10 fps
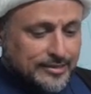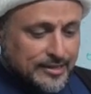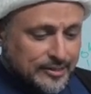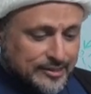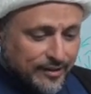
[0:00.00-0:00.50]

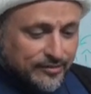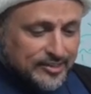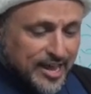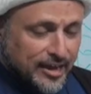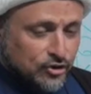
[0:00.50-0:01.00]
Does it have a
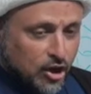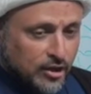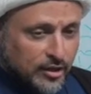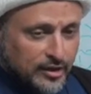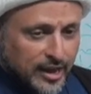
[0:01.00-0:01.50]
sign
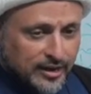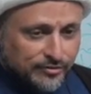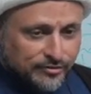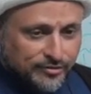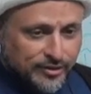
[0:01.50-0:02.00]
or an
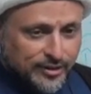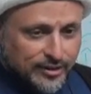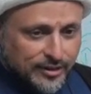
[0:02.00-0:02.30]
alif?